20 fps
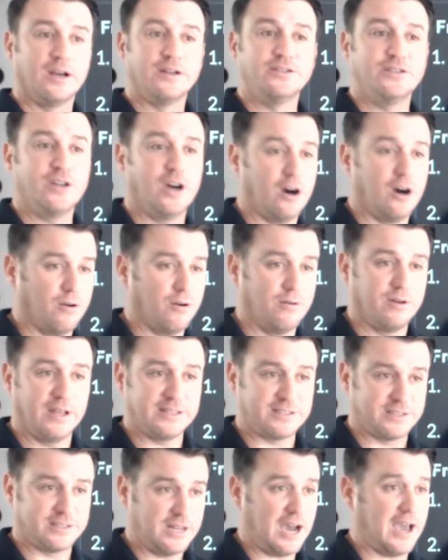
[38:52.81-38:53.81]
No,
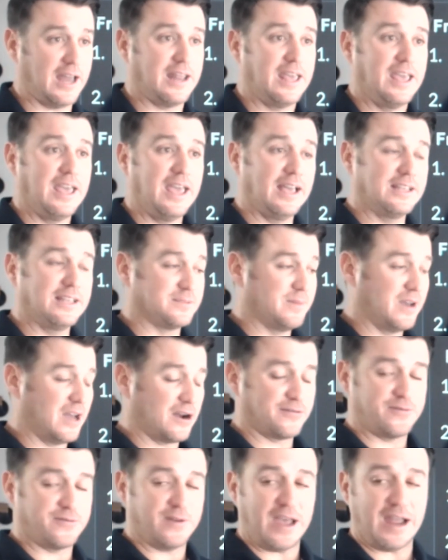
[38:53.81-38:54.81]
it's not. As a
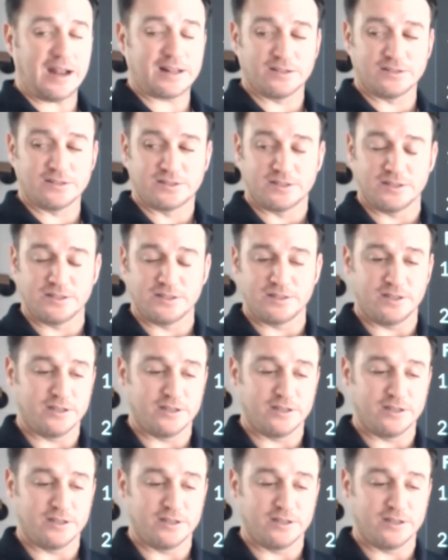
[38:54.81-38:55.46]
matter of fact, there's the,